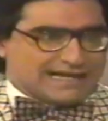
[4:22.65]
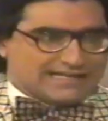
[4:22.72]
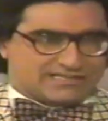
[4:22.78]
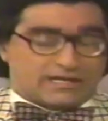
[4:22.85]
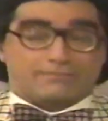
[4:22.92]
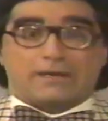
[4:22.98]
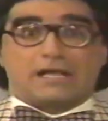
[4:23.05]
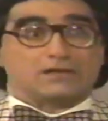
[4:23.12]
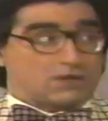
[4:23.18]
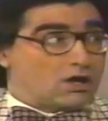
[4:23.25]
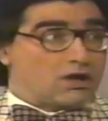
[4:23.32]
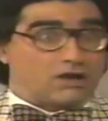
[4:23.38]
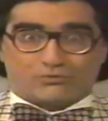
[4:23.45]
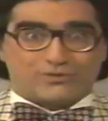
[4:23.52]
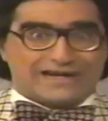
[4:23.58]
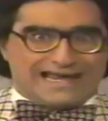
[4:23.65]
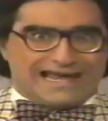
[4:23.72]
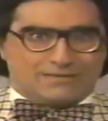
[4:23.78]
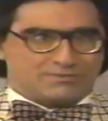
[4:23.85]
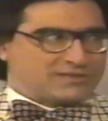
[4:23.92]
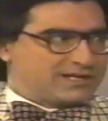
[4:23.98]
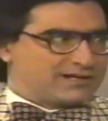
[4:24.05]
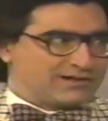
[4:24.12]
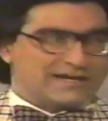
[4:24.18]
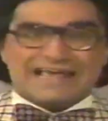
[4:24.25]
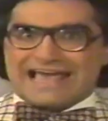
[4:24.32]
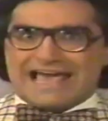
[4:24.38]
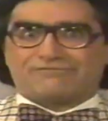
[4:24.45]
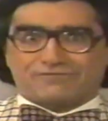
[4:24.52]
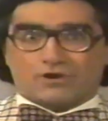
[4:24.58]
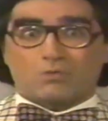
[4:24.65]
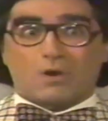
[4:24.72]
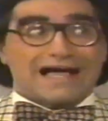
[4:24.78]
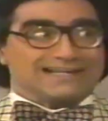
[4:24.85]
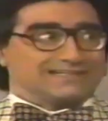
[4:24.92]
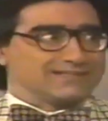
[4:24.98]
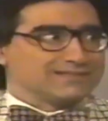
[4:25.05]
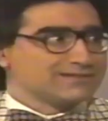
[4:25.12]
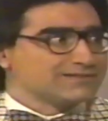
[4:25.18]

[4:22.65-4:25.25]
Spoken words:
at some alcohol rehab center. And for what?